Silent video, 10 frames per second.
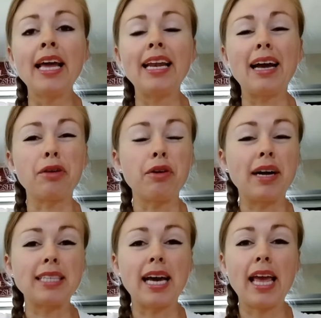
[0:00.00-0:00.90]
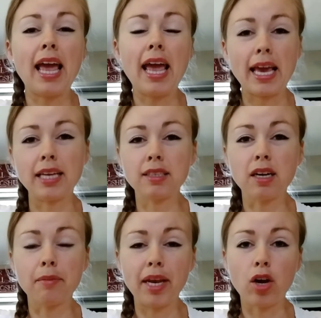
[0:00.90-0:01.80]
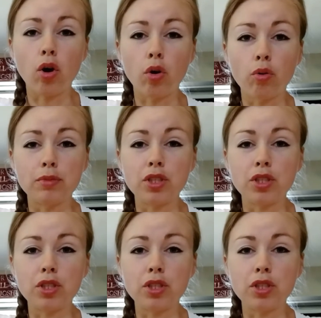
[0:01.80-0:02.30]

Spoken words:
Now, you guys, I hate coming home